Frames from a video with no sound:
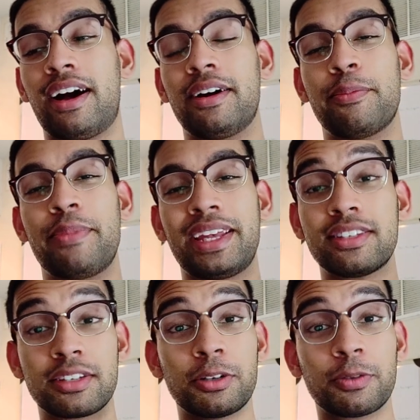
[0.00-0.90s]
Um,
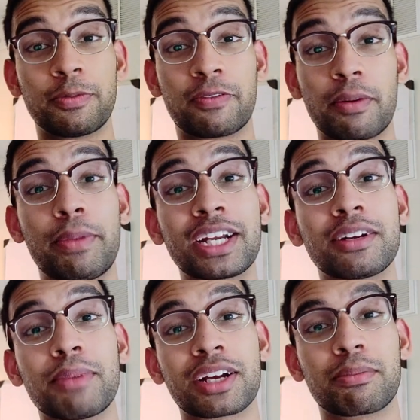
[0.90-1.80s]
and so for
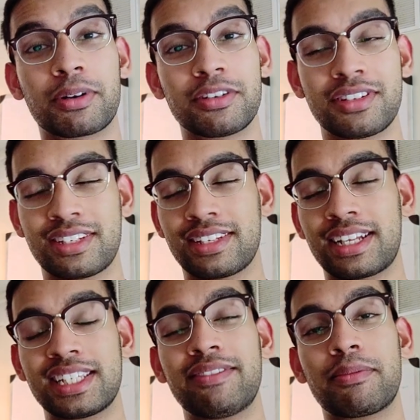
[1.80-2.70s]
bigger and bigger purchases,
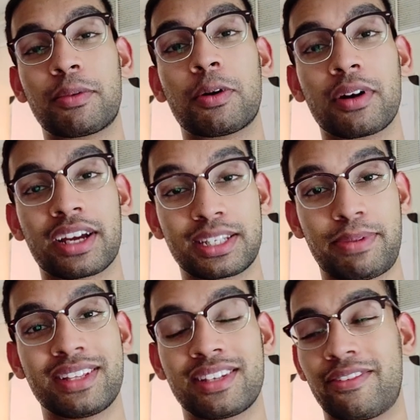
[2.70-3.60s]
that's even more
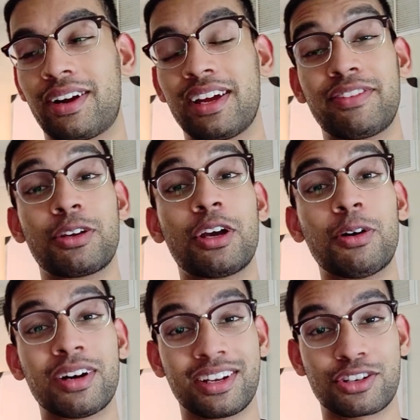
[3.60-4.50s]
expensive, right? If you
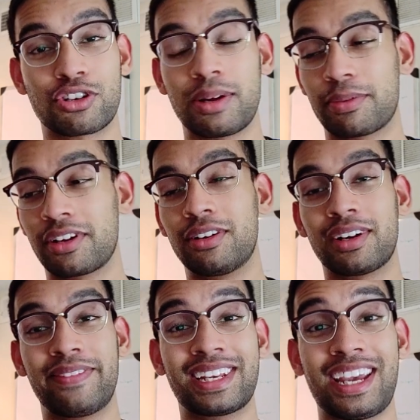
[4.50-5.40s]
go on a trip or you go on
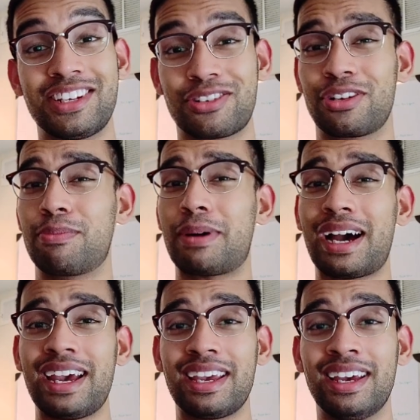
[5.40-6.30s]
a vacation or you
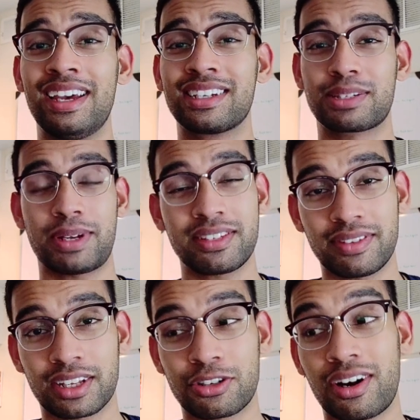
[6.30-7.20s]
buy expensive
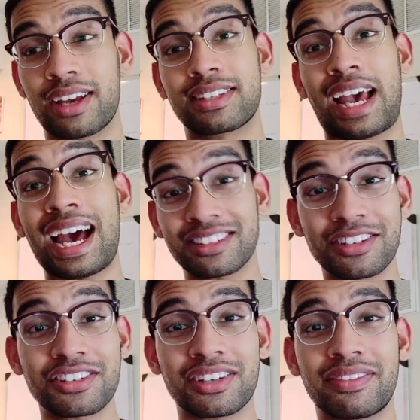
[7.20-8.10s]
electronics, ask
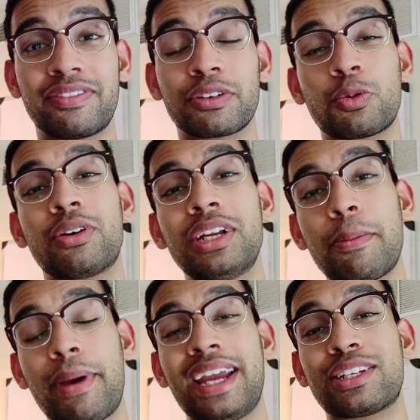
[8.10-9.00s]
yourself if you're willing to
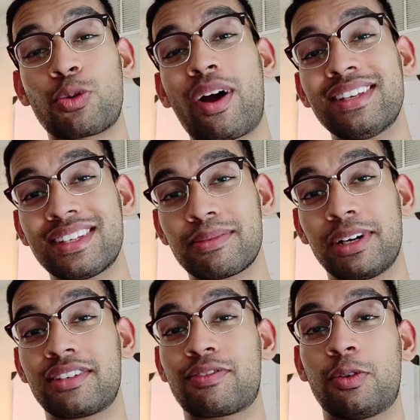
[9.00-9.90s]
pay twice as
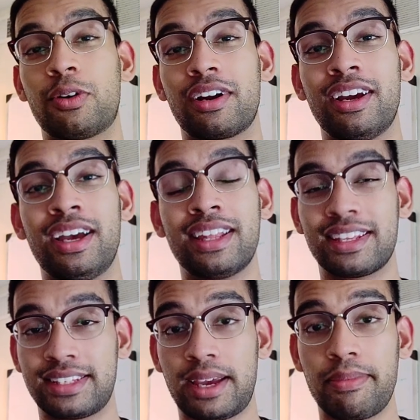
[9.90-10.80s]
much for
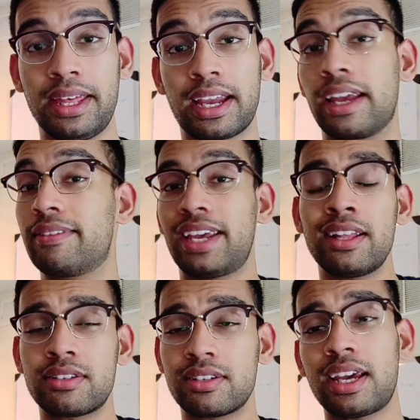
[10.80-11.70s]
the same thing. If the
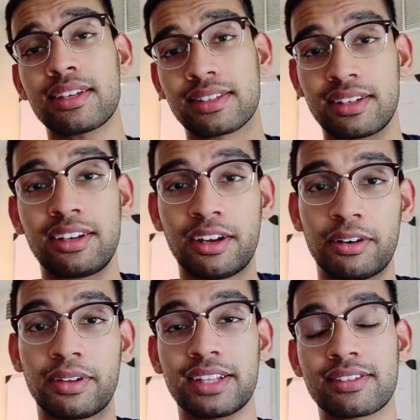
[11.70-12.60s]
answer is yes, then you
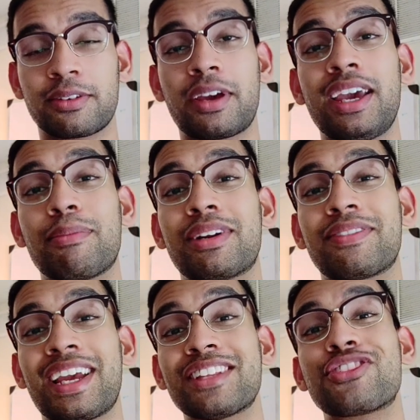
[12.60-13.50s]
know that's okay. But if
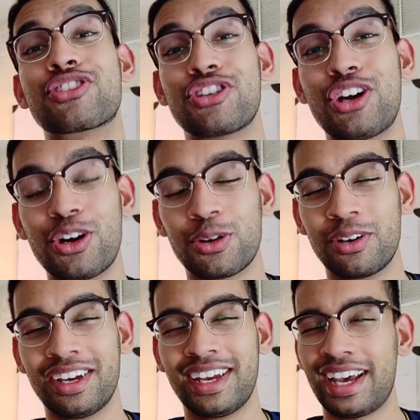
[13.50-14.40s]
the answer is no,
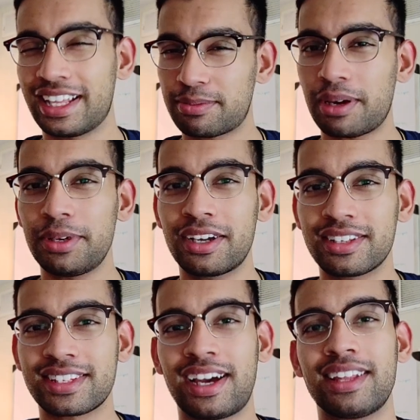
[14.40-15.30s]
it's probably a
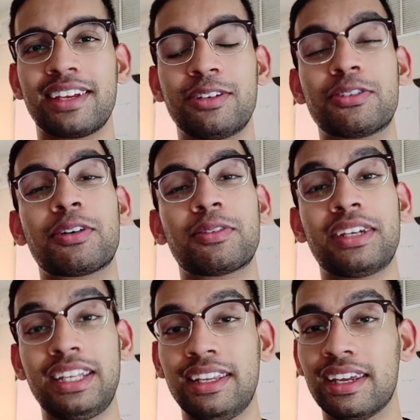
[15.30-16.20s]
good sign that you don't
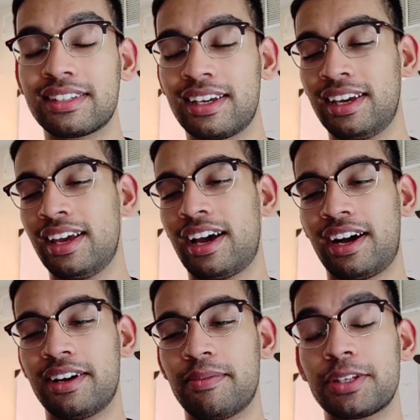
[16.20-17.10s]
need it.
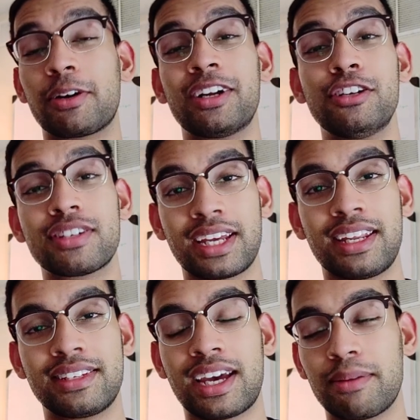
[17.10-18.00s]
Um, so
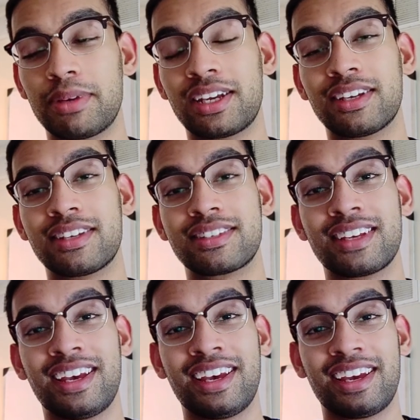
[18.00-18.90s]
understand debt
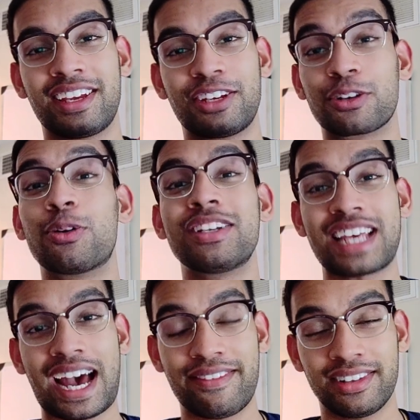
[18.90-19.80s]
because you're going to
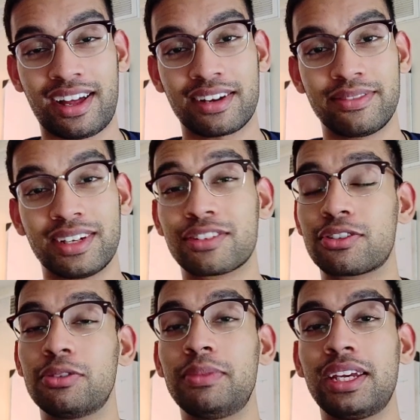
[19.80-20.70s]
have a lot of it,
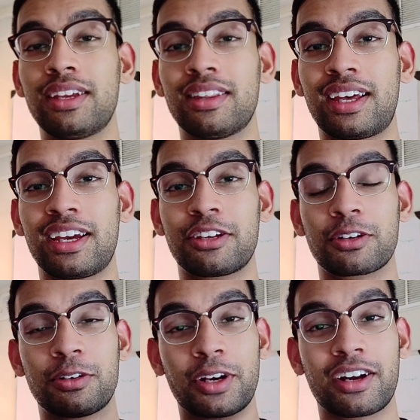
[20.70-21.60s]
assuming that you're
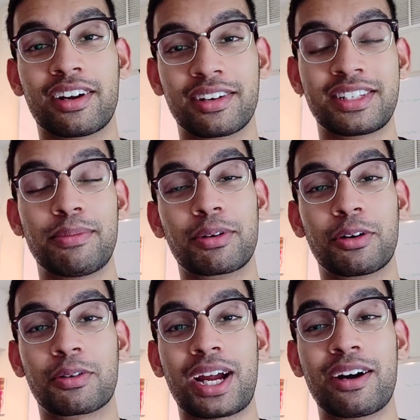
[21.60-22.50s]
going on a
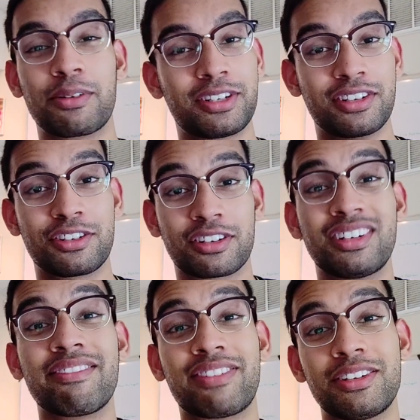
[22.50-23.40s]
typical route, which is you're going
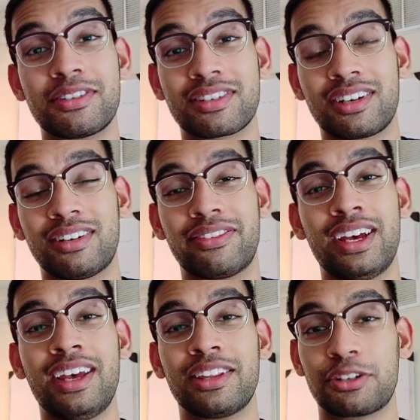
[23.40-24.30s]
to fund yourself
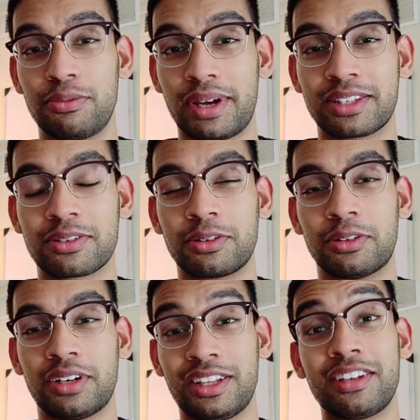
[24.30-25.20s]
through med
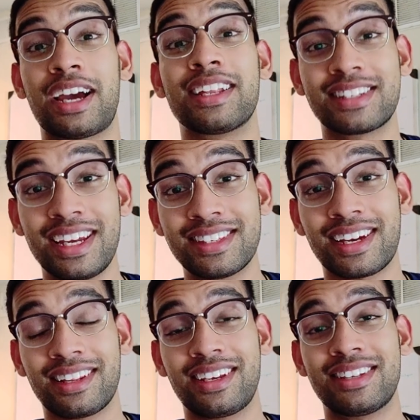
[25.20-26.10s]
school in the United States
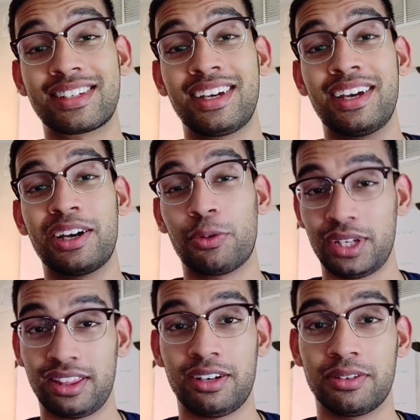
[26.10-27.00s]
at least
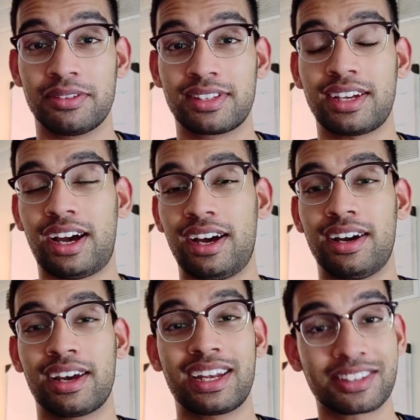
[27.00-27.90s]
with loans
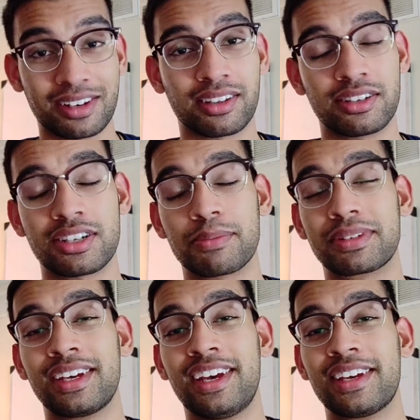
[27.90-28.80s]
uh, and
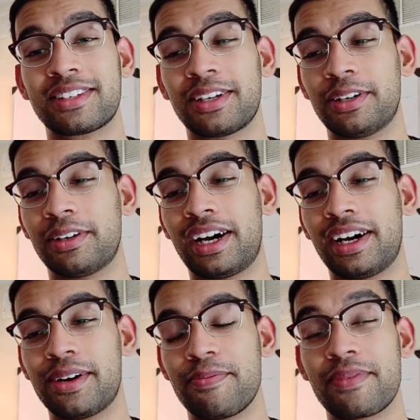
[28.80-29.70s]
scholarships. So
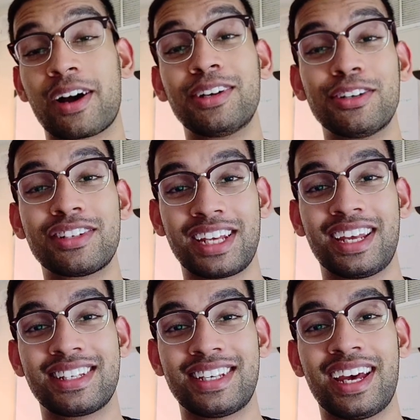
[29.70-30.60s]
um,
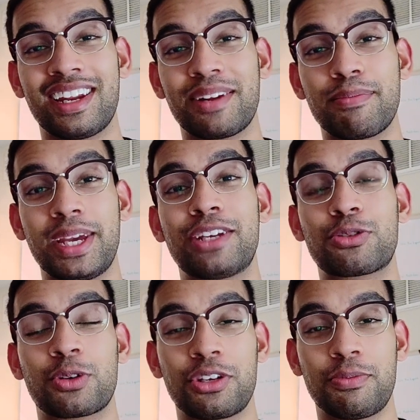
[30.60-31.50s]
understand debt and make
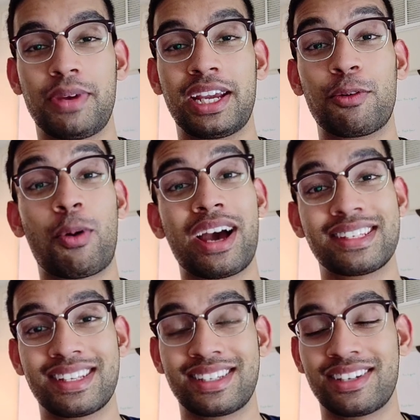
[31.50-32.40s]
sure you make
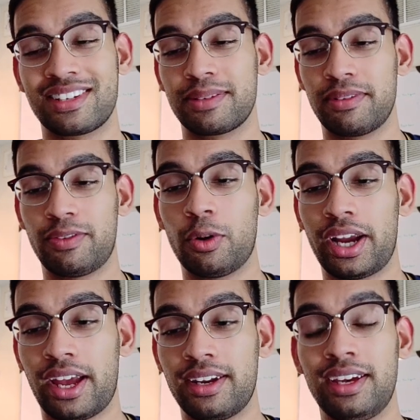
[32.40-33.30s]
wise decisions
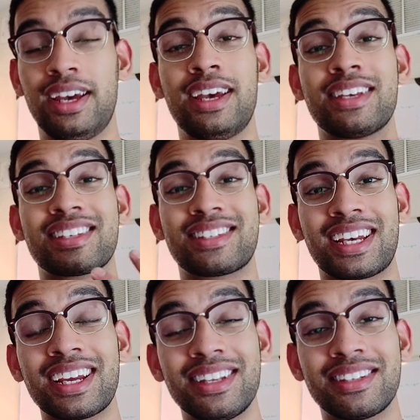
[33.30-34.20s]
beforehand. So
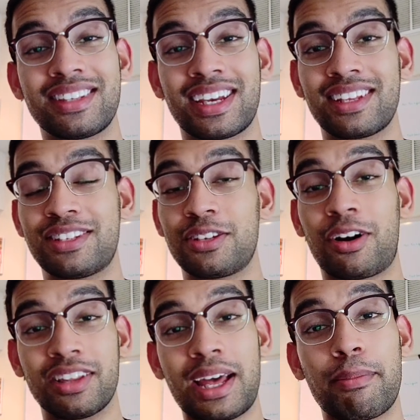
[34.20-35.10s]
second thing to
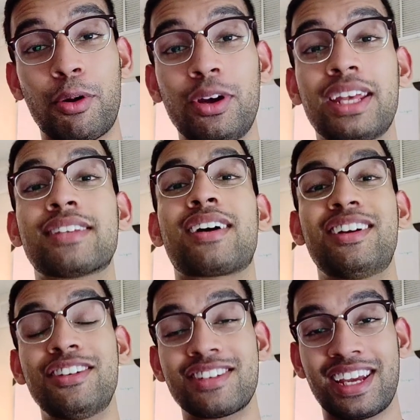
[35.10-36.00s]
on that point is
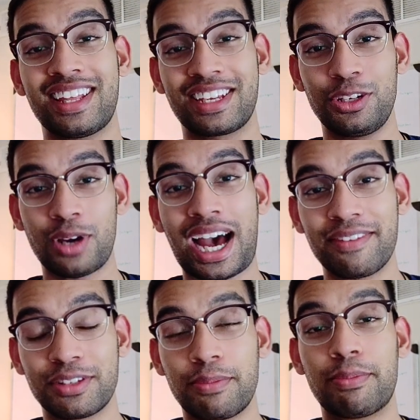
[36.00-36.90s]
understand that you
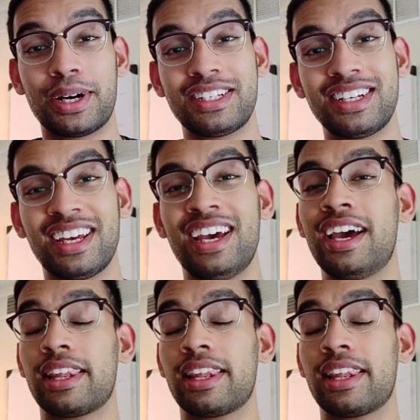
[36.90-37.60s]
have to budget.